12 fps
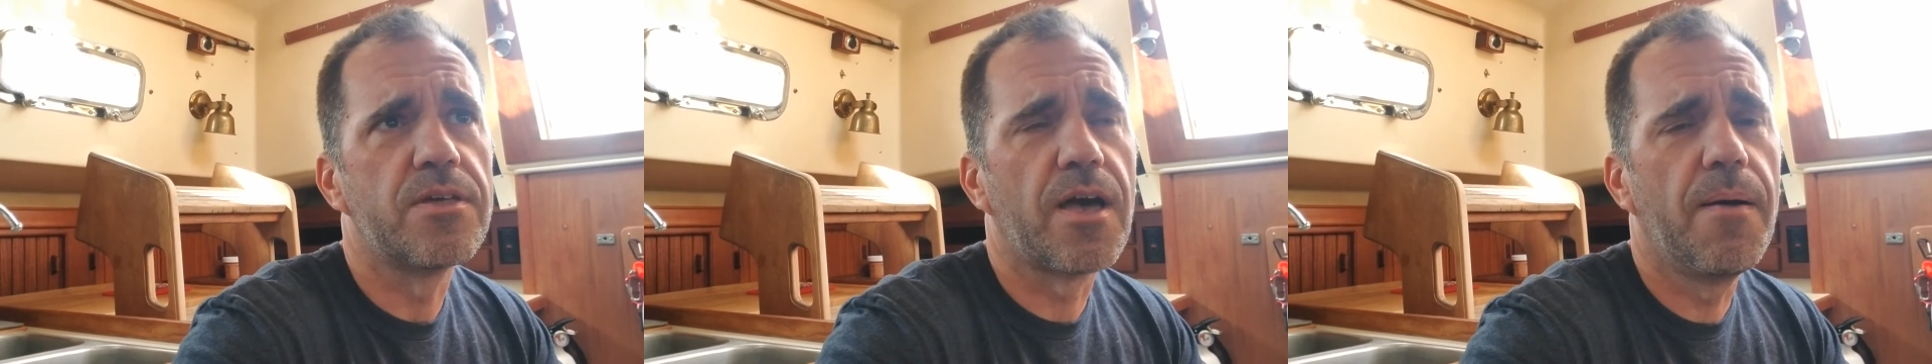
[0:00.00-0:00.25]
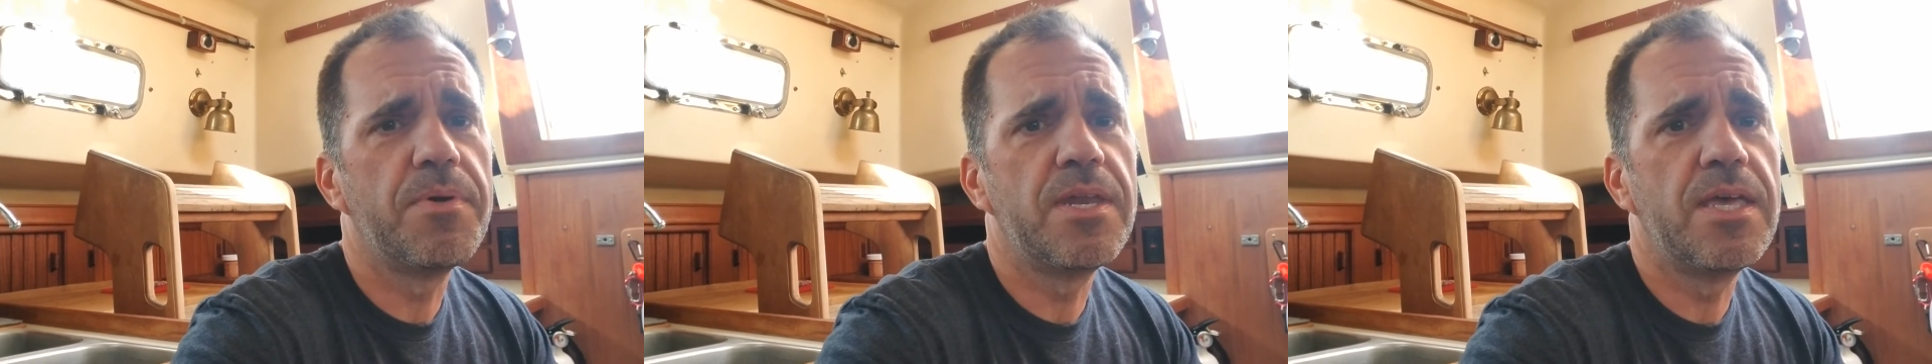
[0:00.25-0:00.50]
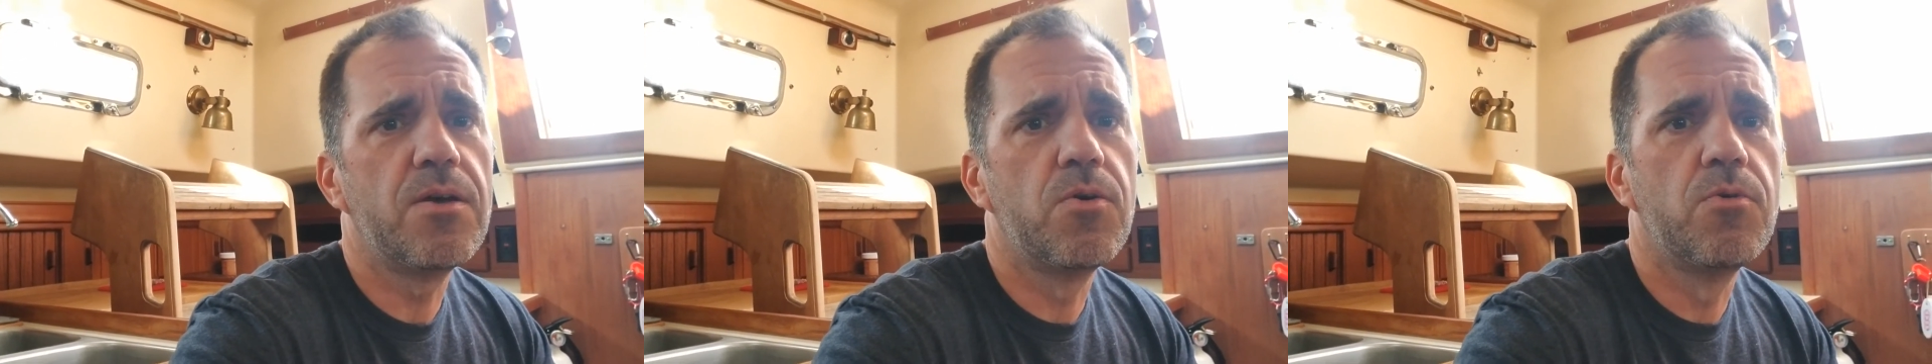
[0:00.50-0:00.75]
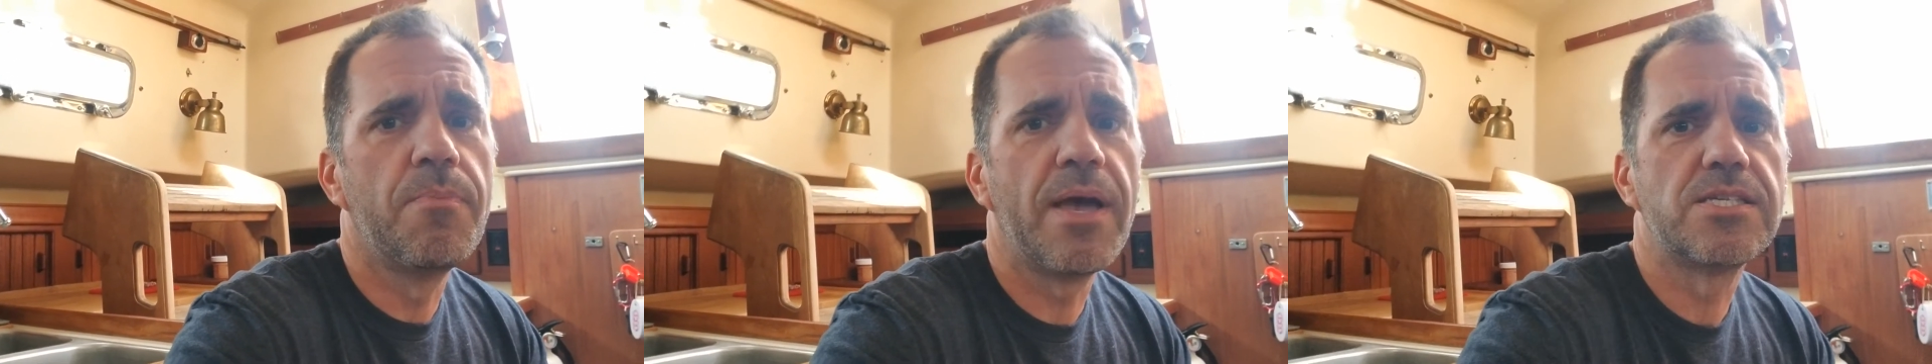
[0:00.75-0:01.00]
company
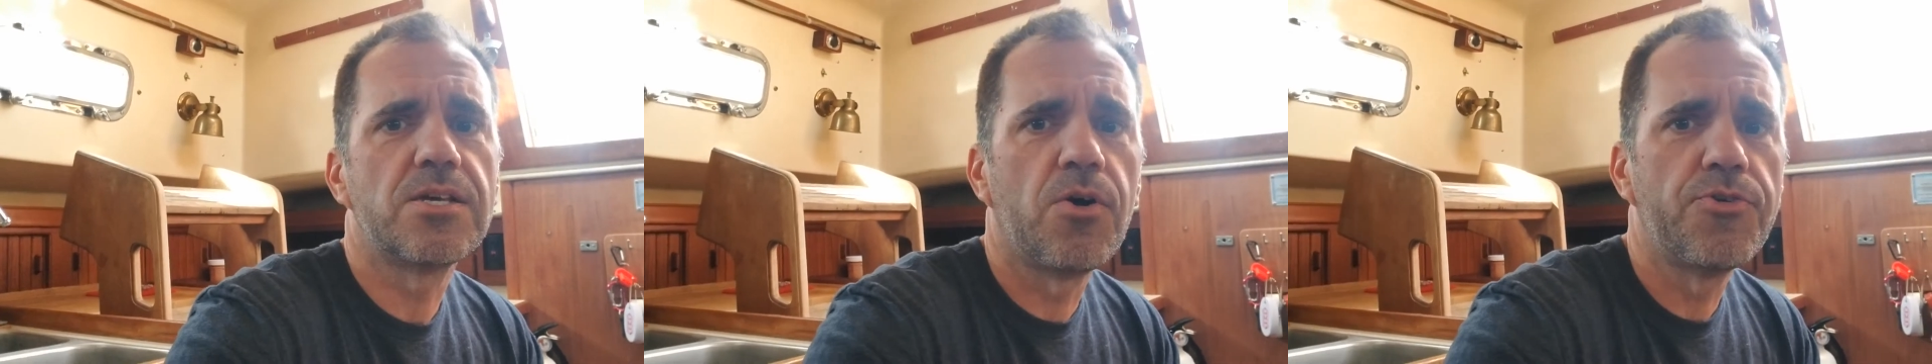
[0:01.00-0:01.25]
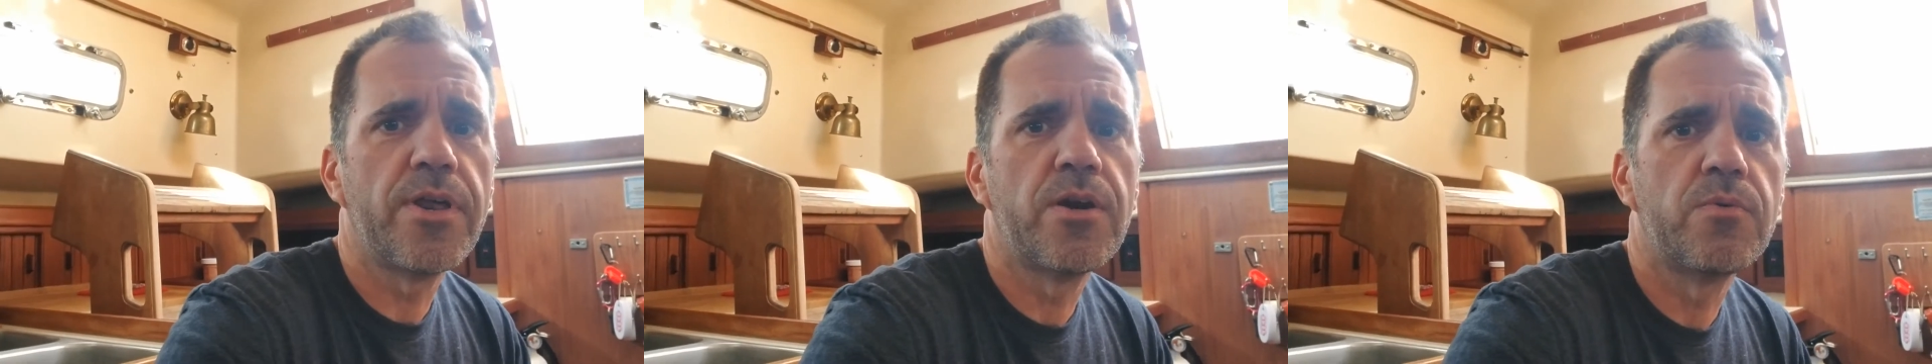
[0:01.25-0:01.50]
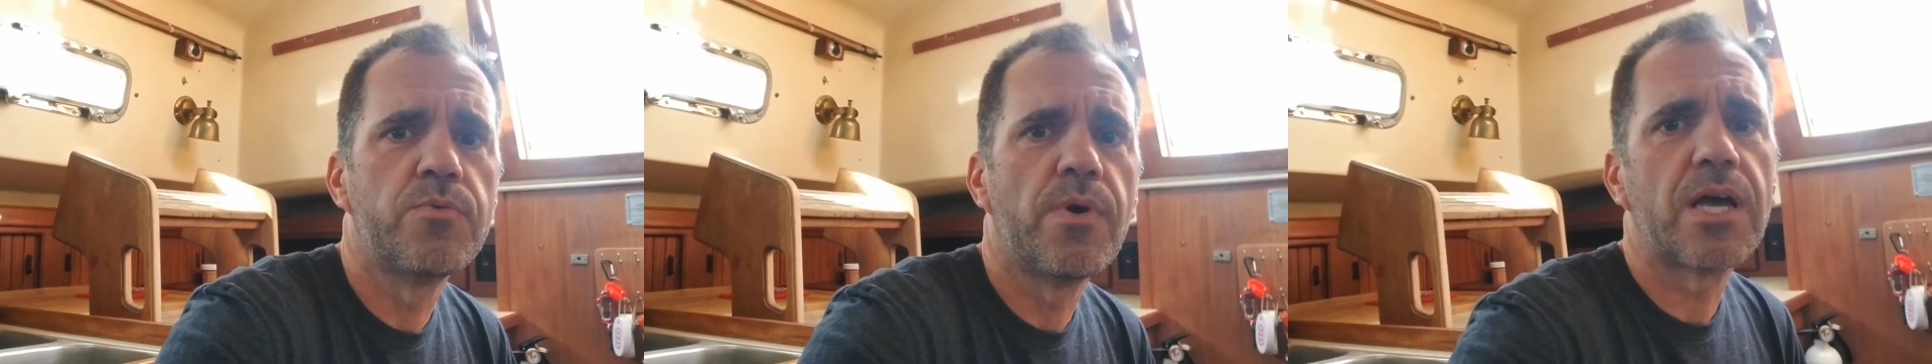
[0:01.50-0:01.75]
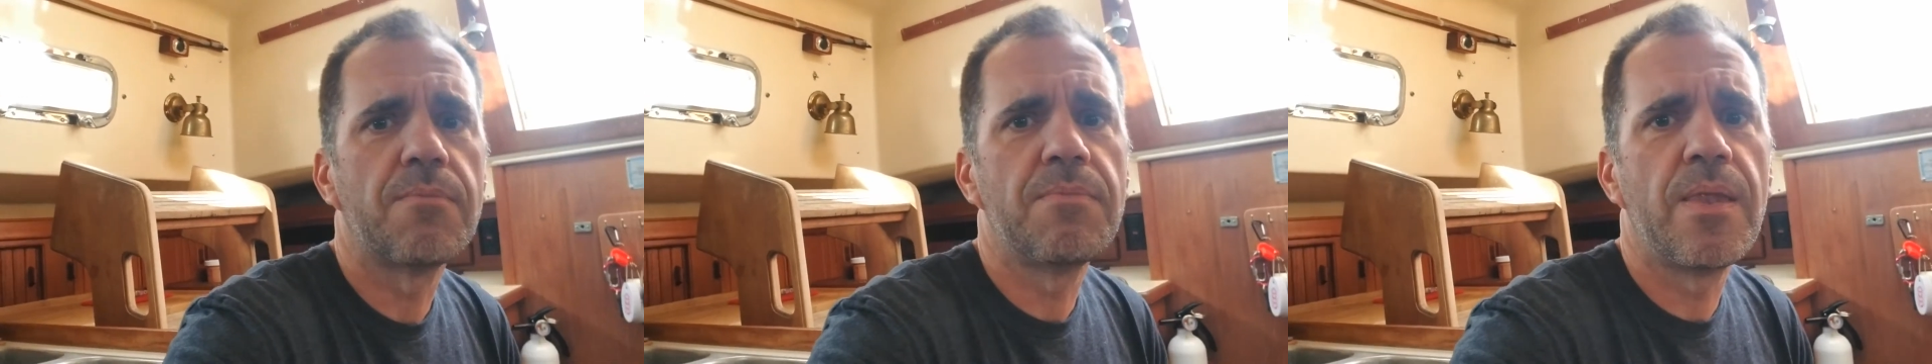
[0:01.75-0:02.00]
who makes the alternator would
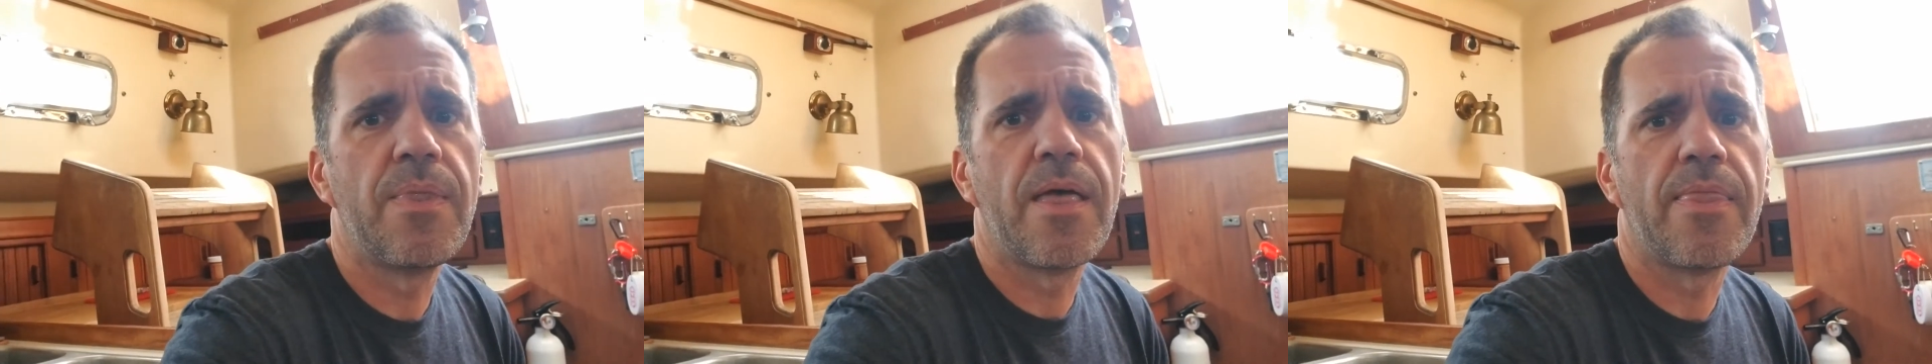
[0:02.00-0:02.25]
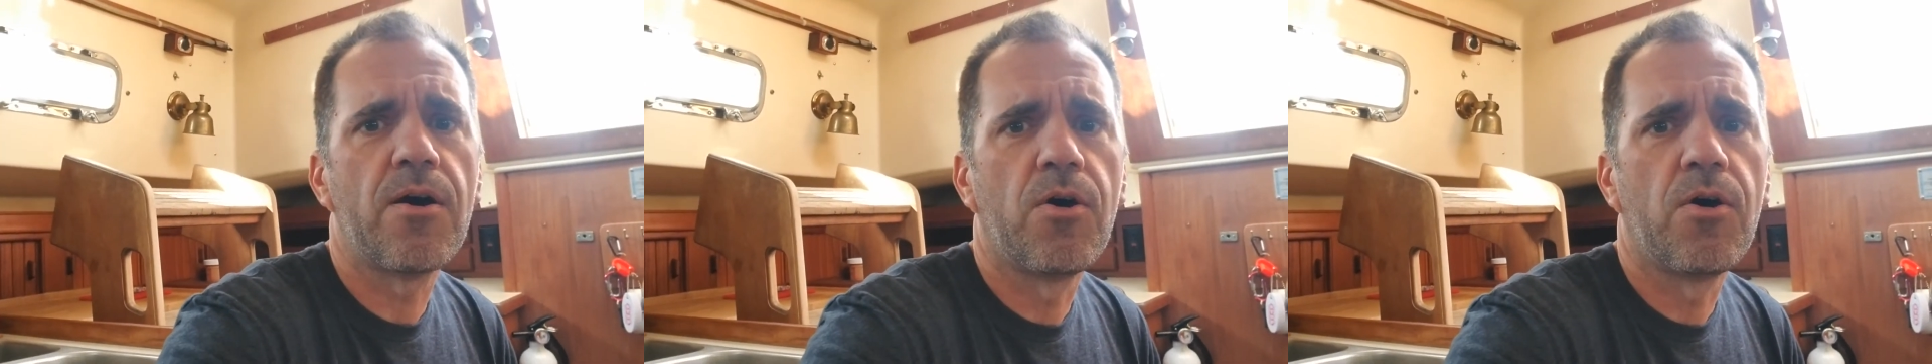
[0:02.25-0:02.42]
recommend that they